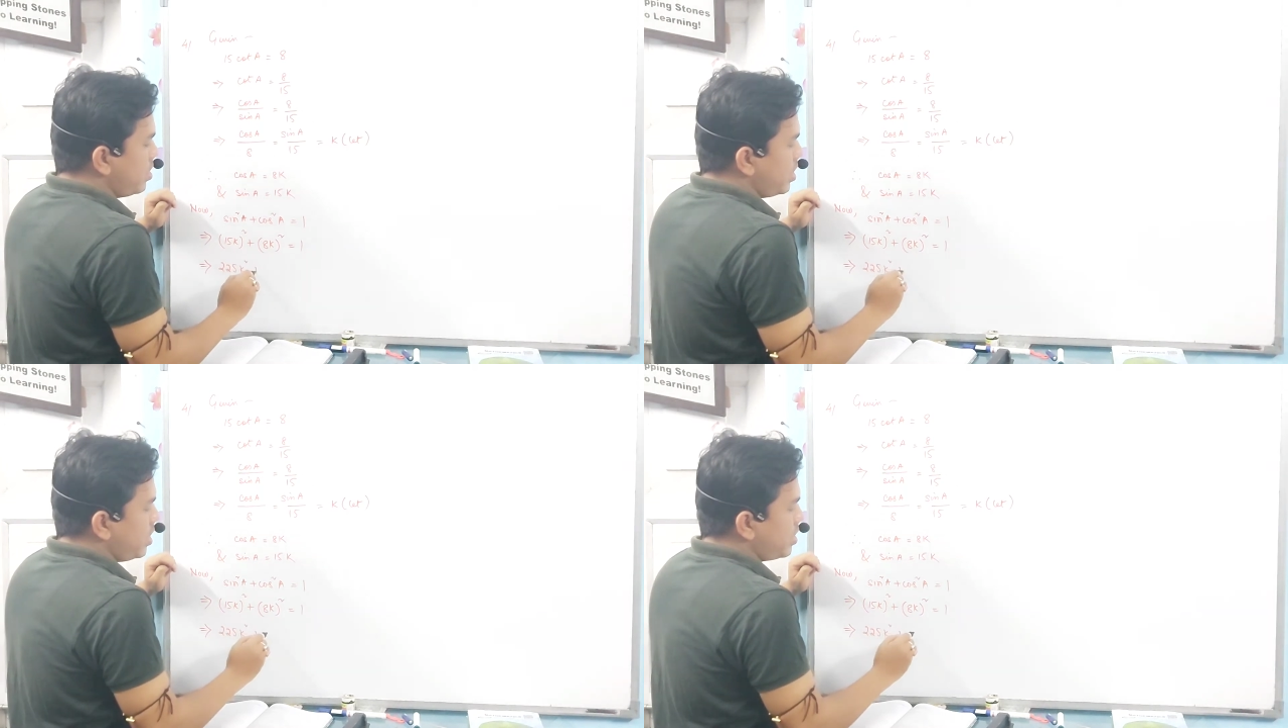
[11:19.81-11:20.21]

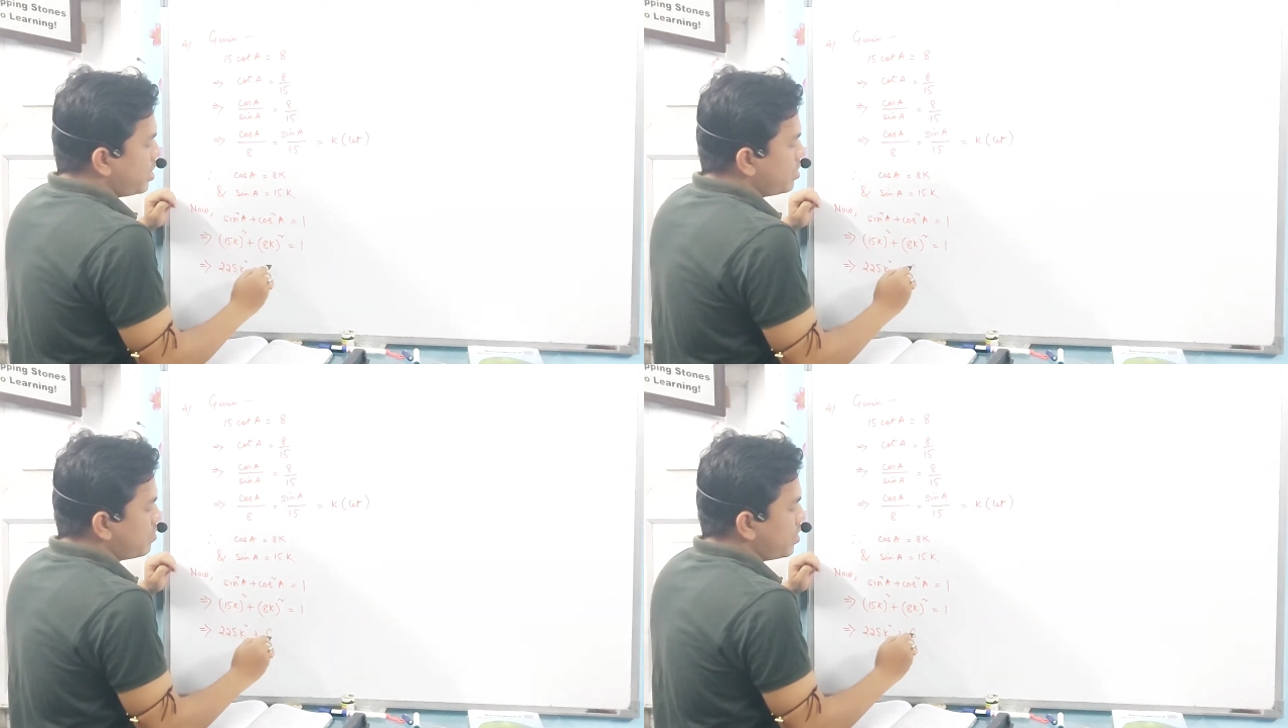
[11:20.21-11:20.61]
8K
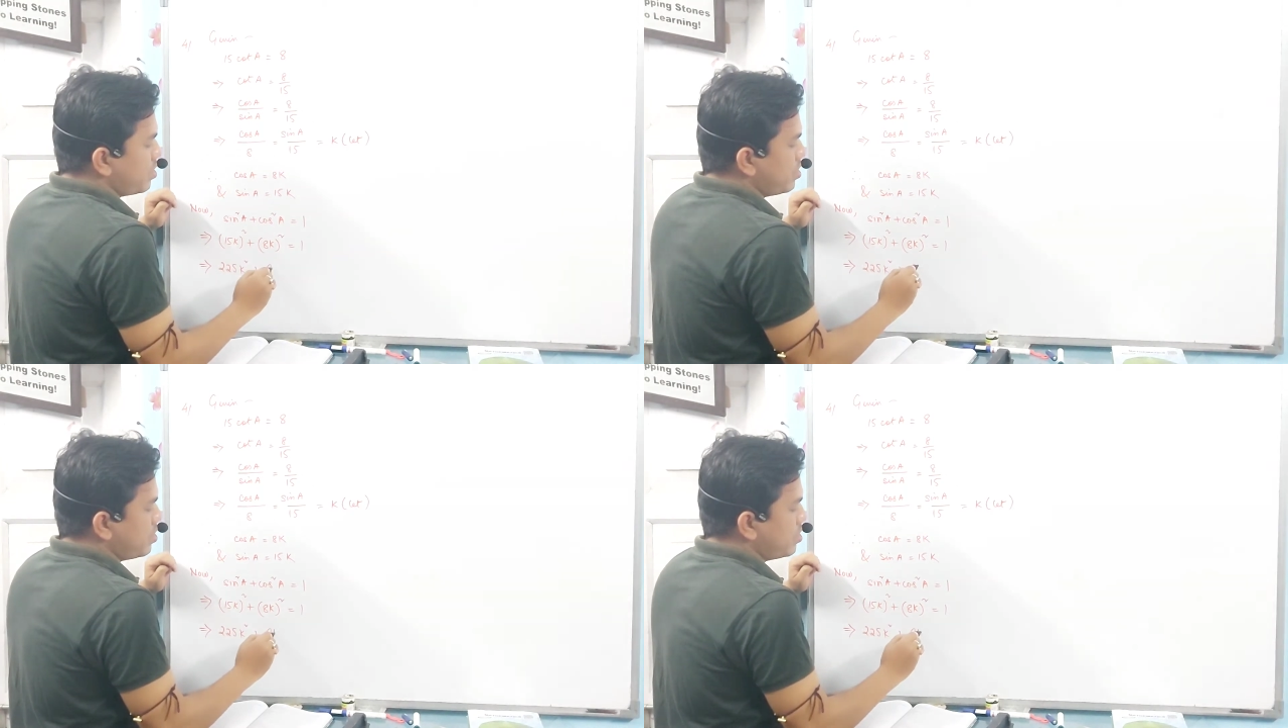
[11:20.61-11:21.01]
is
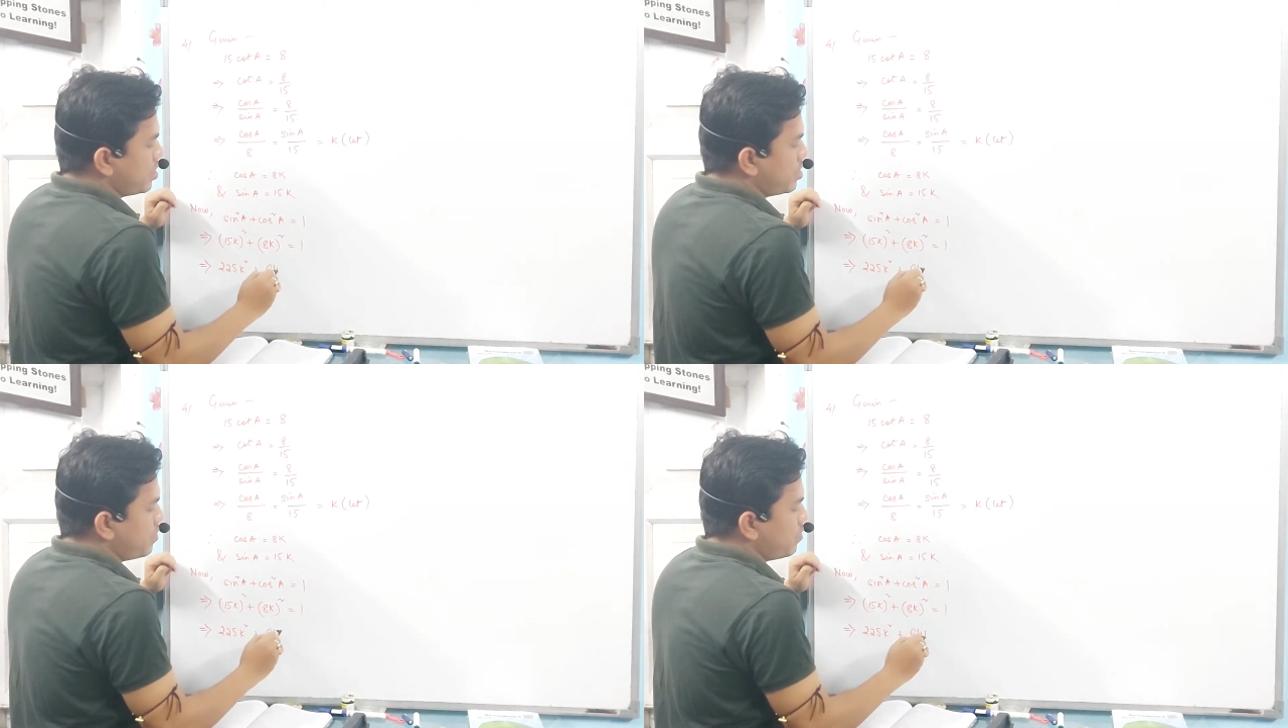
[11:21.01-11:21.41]
what?
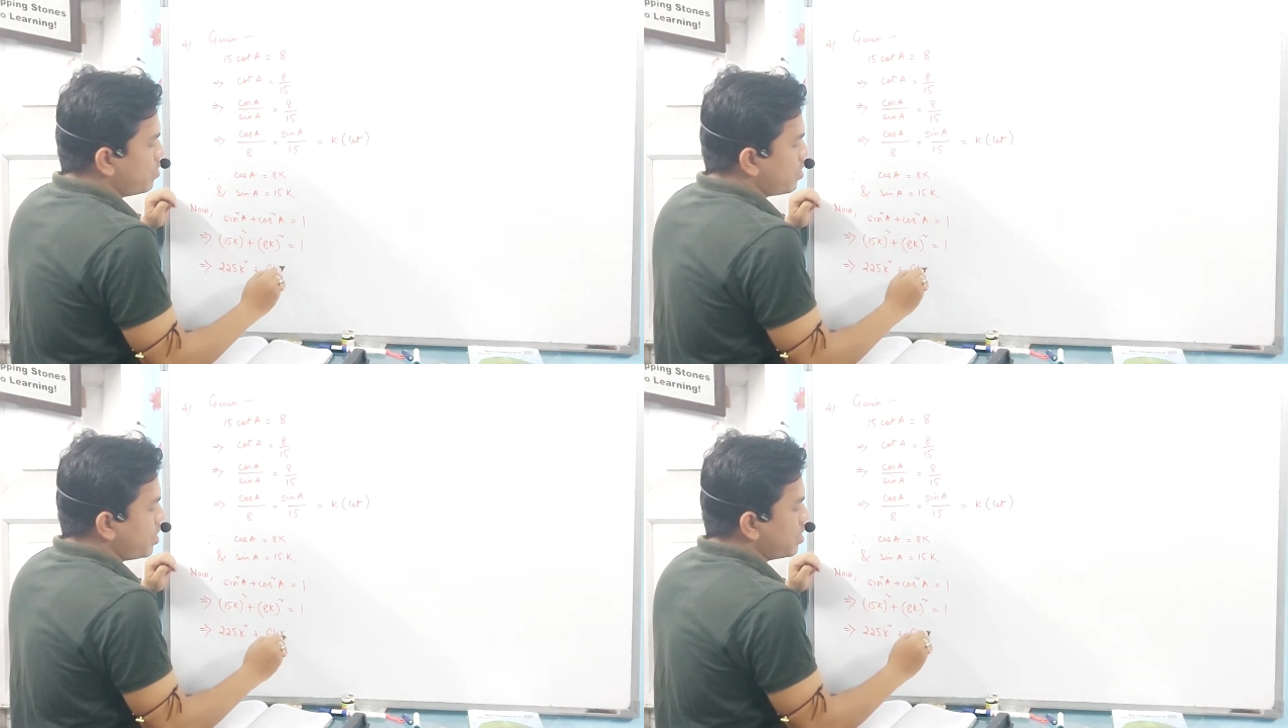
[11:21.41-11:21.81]

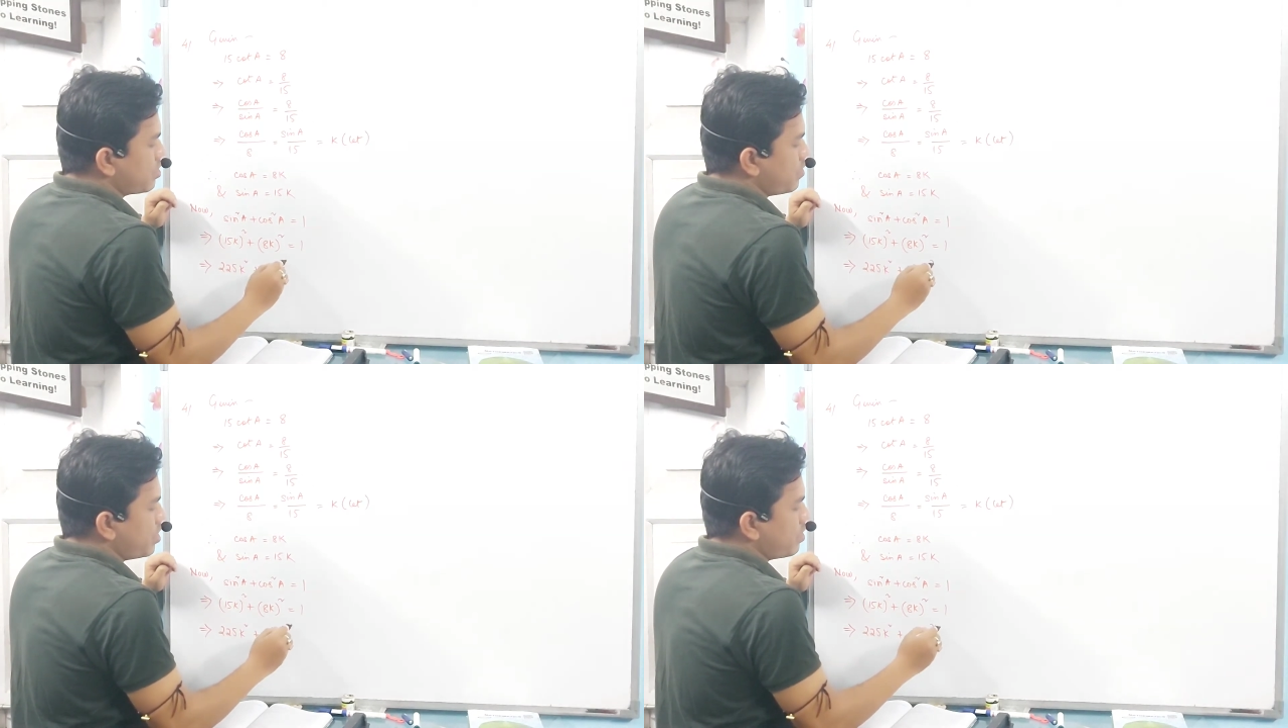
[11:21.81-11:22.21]
64K
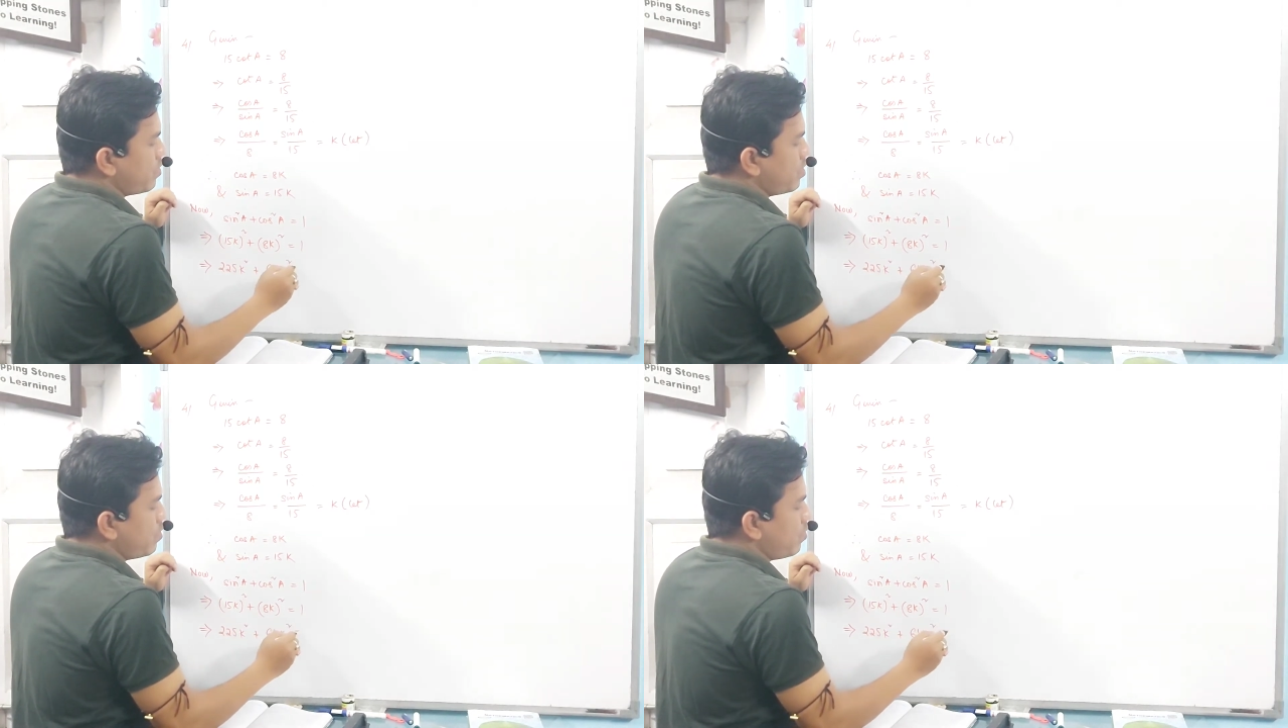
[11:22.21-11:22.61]
square
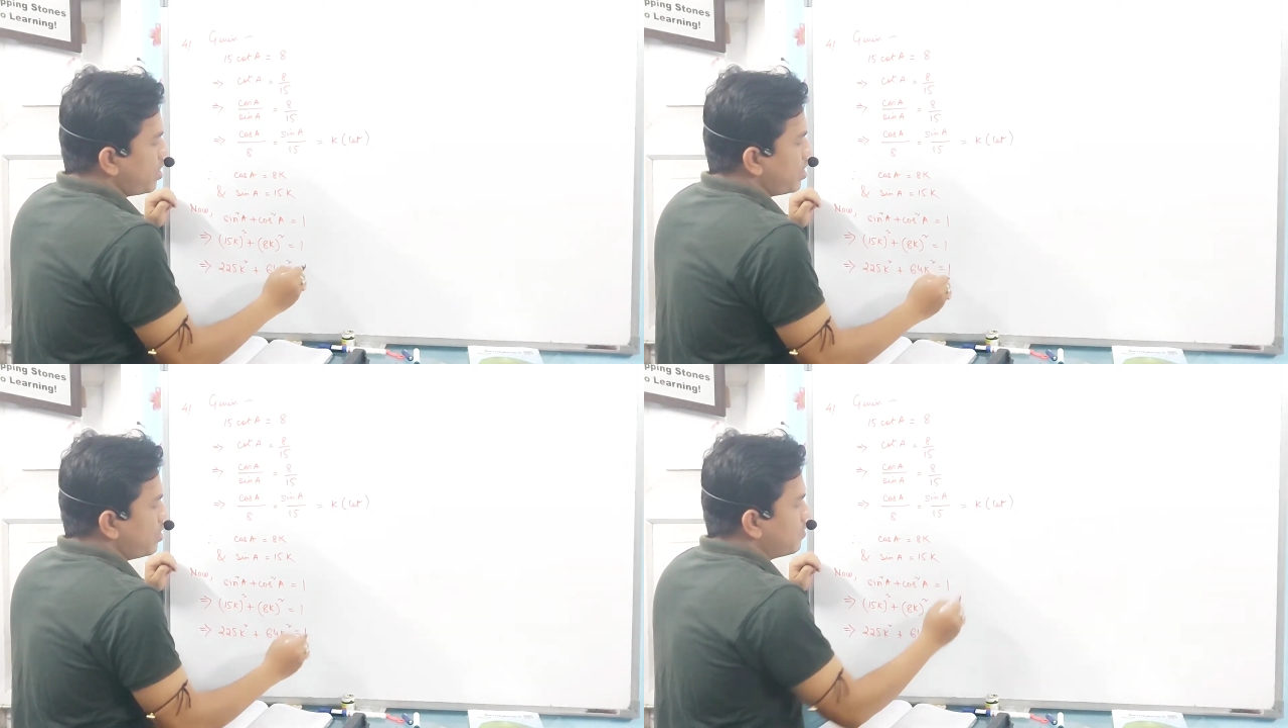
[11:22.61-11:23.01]
equal to
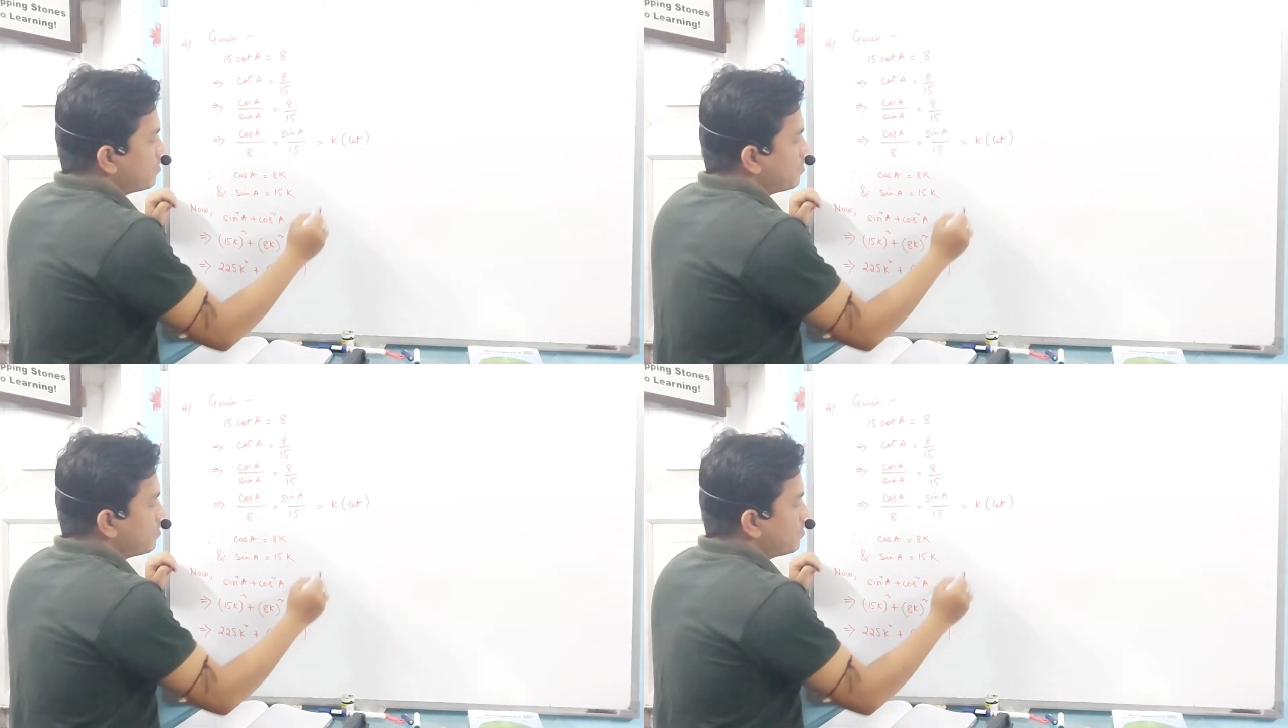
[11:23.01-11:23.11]
1.